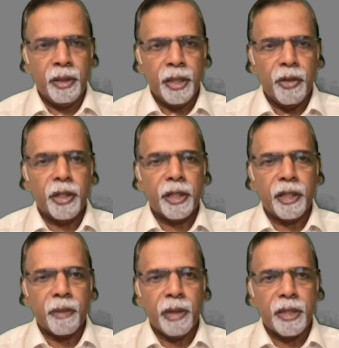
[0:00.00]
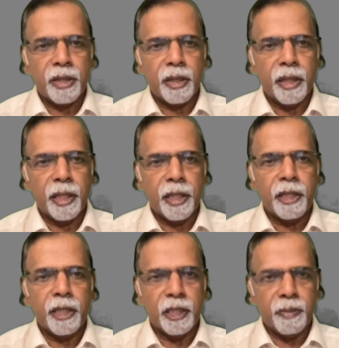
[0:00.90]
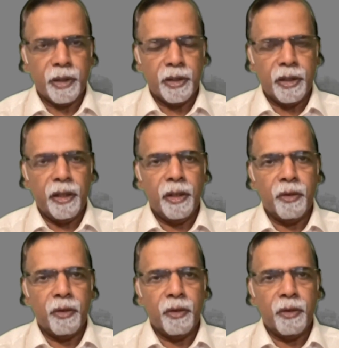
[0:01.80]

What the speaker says: introductory remarks regarding inspection.